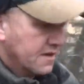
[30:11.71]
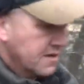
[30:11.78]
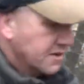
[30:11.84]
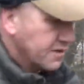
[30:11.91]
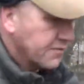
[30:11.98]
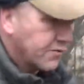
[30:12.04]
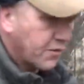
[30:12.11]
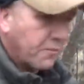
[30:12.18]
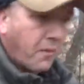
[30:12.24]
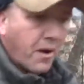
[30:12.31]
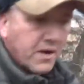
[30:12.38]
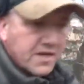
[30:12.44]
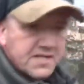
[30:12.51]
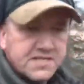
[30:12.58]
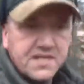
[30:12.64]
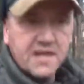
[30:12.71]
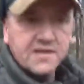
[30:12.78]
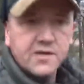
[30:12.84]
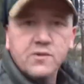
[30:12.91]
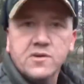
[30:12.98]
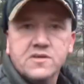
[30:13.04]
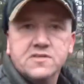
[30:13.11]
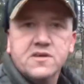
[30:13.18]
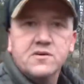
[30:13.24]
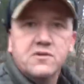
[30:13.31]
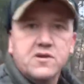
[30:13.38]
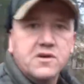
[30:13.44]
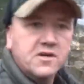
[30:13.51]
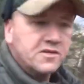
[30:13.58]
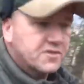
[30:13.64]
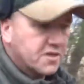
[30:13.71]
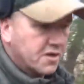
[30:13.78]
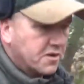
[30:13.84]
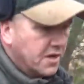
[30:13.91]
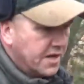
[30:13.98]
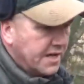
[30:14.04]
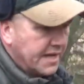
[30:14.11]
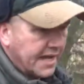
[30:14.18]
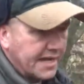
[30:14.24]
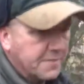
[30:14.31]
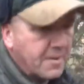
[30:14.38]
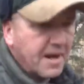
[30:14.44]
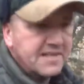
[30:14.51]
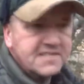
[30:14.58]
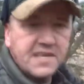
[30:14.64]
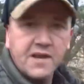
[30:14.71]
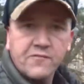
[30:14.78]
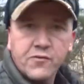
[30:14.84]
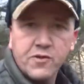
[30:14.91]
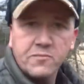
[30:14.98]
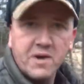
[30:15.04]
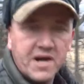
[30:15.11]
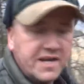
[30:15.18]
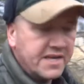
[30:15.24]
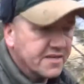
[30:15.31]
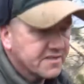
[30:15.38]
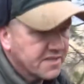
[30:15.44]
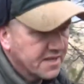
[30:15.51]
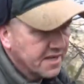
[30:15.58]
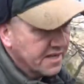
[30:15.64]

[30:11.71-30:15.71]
And the fur market's not doing so good, so anybody that's in it for the money is